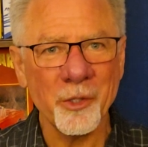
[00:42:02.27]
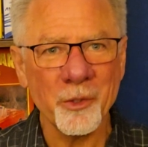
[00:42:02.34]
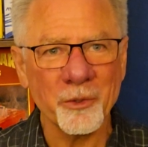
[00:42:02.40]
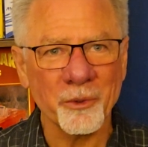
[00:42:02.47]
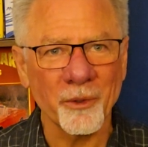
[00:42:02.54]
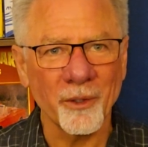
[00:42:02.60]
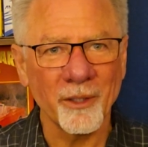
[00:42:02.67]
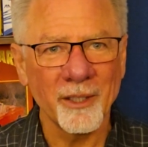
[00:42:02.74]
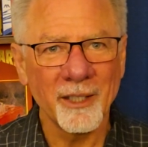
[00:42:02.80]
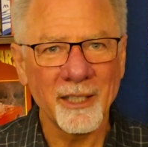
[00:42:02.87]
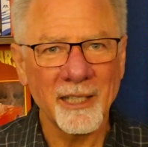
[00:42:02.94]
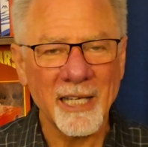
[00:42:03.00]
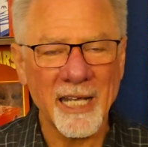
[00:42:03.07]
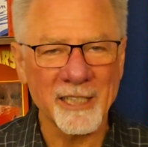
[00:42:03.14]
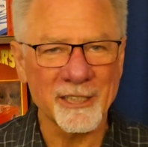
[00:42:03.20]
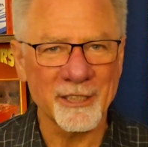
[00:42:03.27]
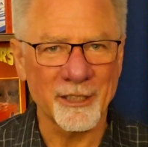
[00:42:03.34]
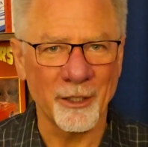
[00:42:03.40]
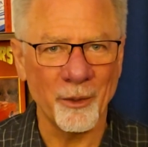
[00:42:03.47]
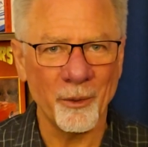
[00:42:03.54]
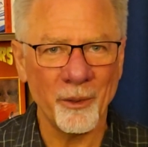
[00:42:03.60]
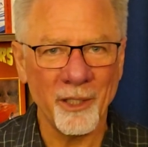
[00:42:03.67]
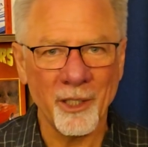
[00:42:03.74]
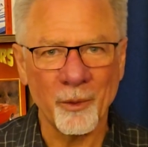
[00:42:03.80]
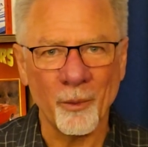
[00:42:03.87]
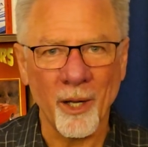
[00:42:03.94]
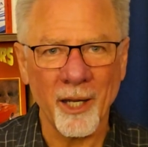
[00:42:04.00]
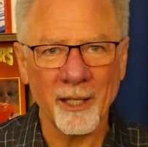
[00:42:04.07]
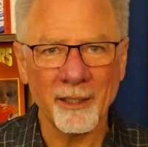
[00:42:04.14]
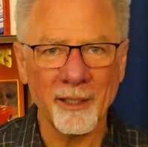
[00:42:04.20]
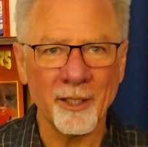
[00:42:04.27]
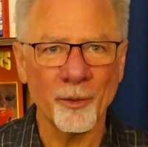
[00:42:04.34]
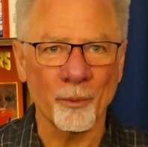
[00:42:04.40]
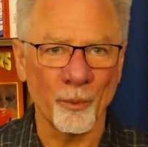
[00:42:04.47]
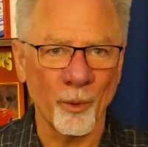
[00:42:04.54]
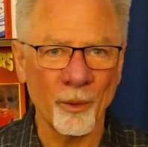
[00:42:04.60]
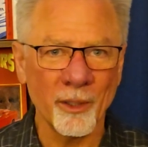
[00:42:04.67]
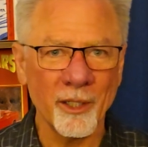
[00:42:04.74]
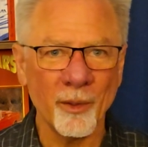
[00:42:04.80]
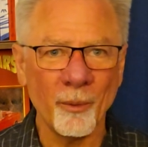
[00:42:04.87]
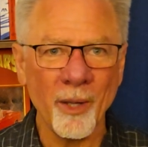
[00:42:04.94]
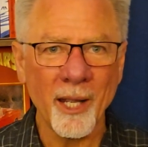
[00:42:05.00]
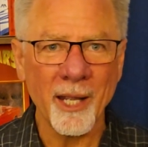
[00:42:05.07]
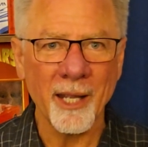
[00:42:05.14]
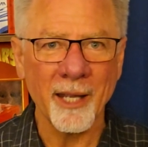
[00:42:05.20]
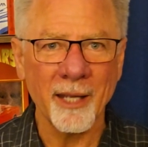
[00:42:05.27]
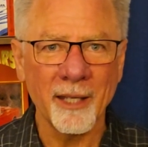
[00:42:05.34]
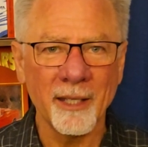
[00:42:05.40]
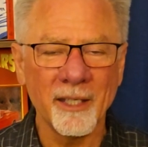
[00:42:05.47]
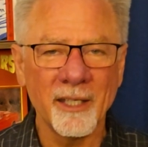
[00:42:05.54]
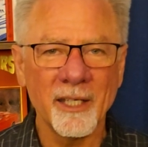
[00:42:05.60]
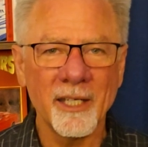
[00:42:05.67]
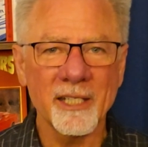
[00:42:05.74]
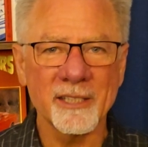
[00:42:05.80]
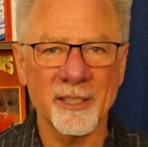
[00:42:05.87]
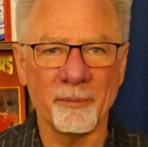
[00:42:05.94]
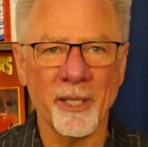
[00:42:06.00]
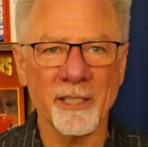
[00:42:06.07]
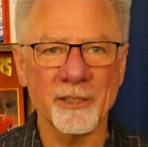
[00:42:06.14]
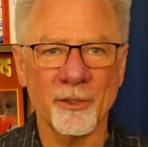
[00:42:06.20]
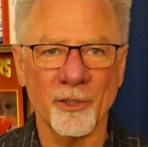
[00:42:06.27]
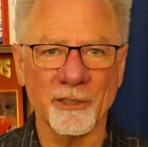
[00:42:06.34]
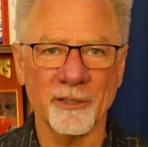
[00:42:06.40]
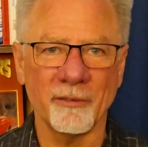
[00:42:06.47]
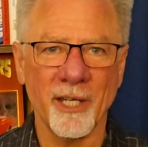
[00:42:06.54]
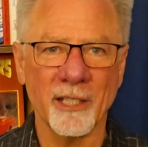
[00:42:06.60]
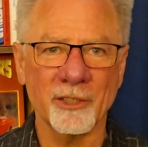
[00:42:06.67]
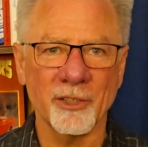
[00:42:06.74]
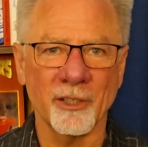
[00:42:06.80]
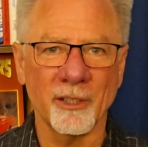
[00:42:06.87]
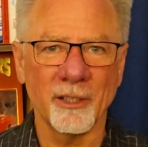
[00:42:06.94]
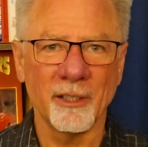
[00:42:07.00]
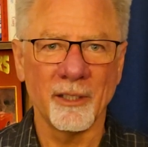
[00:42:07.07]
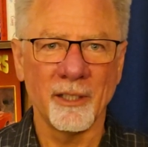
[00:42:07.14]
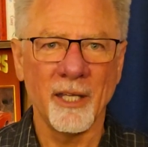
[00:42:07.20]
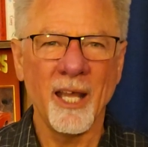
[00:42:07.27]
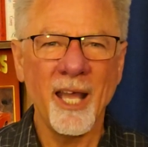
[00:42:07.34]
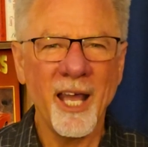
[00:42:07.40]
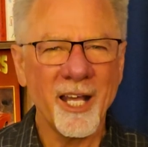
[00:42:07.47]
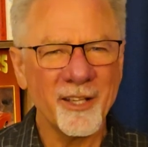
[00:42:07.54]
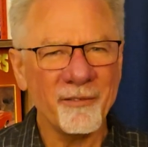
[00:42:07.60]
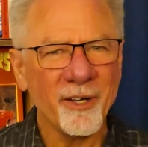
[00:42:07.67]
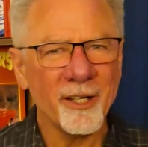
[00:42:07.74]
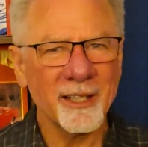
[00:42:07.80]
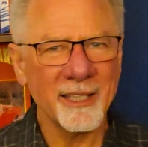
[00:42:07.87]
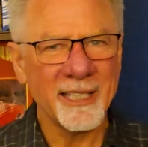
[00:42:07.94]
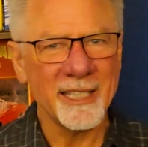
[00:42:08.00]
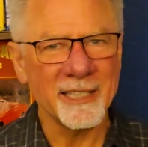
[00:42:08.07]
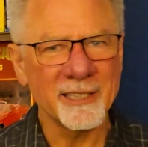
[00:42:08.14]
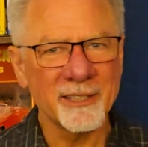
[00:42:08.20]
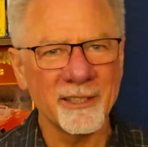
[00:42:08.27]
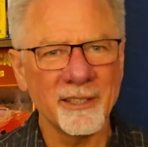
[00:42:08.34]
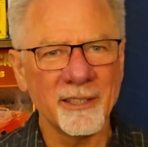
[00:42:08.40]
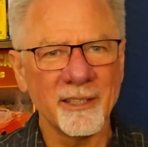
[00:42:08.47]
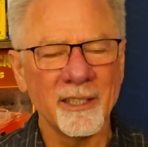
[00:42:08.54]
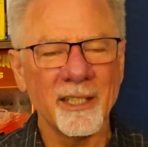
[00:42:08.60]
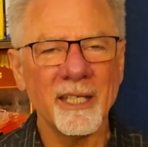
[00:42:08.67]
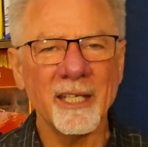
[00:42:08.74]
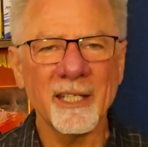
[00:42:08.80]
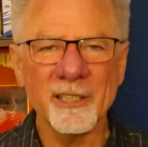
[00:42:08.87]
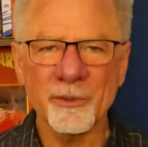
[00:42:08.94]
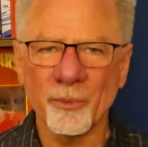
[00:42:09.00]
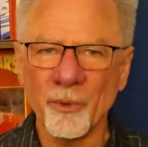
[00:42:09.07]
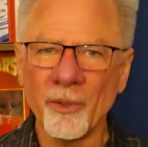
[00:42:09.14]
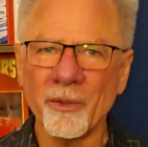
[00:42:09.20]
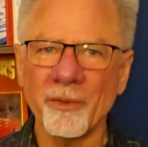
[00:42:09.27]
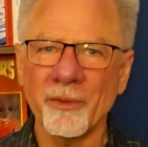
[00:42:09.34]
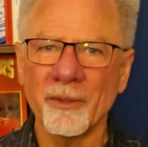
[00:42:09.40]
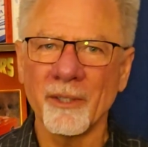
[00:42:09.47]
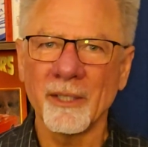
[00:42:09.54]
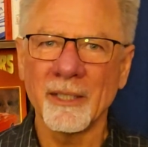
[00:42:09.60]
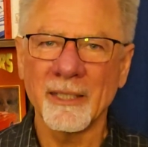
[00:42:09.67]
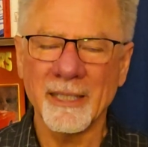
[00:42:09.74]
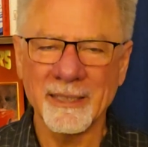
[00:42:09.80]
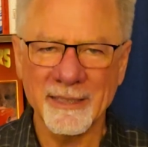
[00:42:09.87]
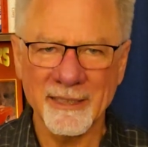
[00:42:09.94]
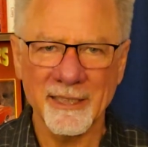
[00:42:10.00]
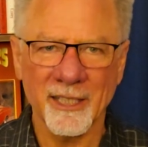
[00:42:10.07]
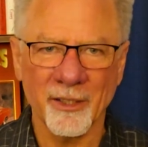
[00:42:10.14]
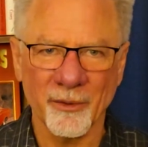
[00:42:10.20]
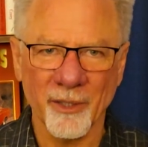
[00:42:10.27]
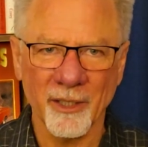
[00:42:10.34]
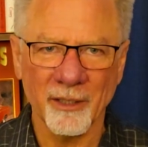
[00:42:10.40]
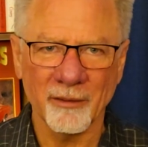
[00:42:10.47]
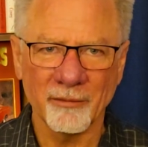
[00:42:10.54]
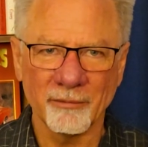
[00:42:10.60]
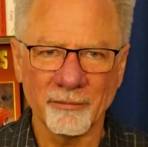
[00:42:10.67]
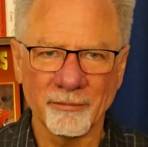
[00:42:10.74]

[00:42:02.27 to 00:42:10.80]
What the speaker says: neutral and slowly, quietly rolling away is the best course of action. At the very least, it is worth considering.